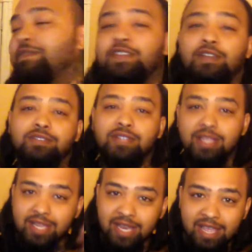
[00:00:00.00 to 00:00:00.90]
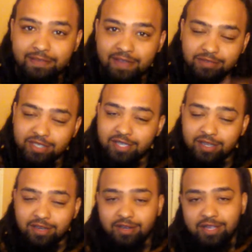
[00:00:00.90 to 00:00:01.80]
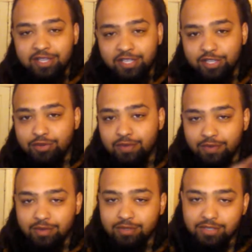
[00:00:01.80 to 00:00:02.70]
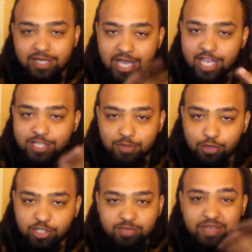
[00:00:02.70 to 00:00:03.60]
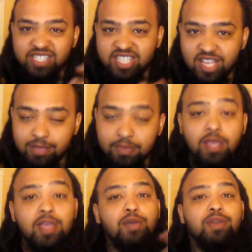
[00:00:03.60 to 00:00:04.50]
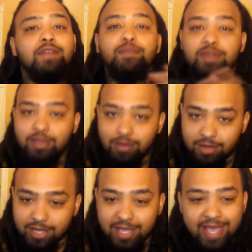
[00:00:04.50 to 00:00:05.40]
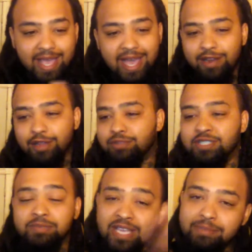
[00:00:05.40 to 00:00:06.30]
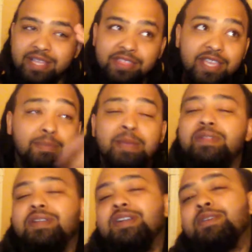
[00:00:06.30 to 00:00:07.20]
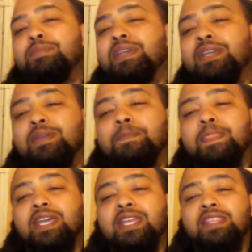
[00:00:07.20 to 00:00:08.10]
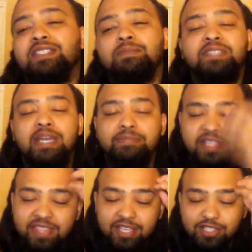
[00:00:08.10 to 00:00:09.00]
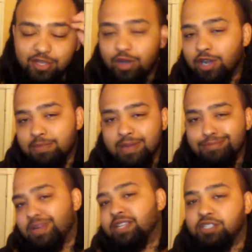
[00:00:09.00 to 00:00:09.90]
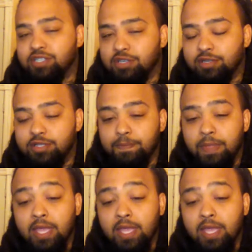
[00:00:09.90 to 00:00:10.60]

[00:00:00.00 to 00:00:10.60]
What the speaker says: if there's life out there in the universe, the cosmos, space time, whatever you want to call it. I don't know. Sometimes I think maybe there could be, and then sometimes I think so hard my brain just hurts.